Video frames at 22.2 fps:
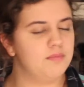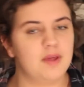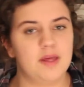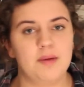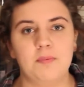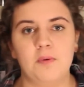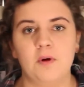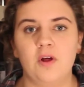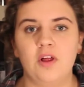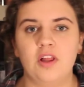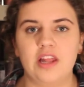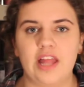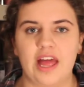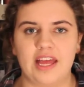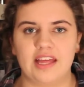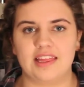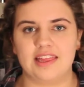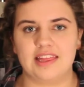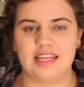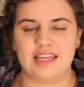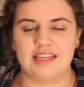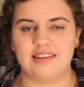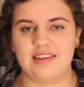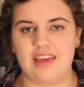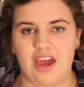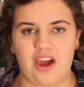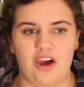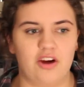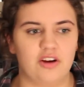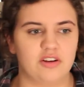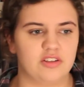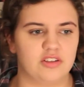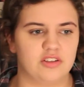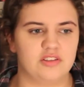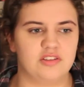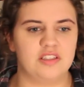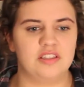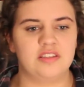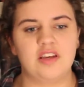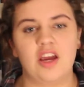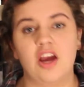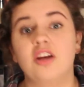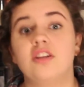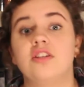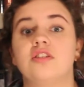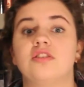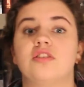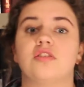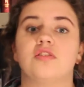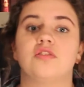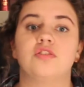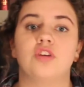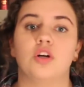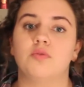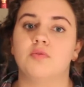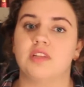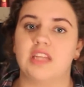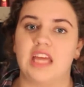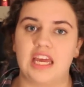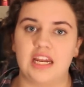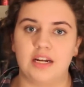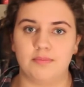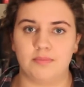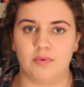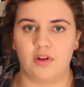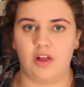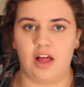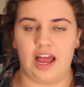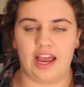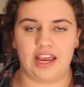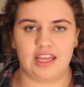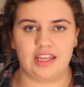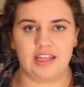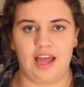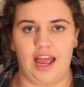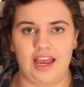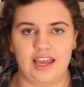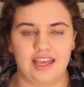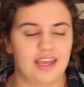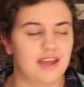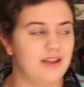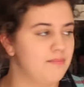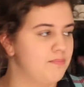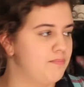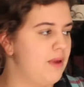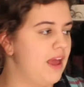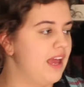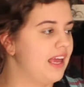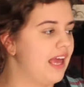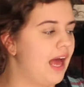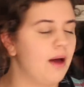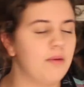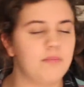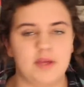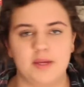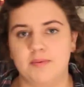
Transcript: people like these characters. These characters are so relatable. I can pick out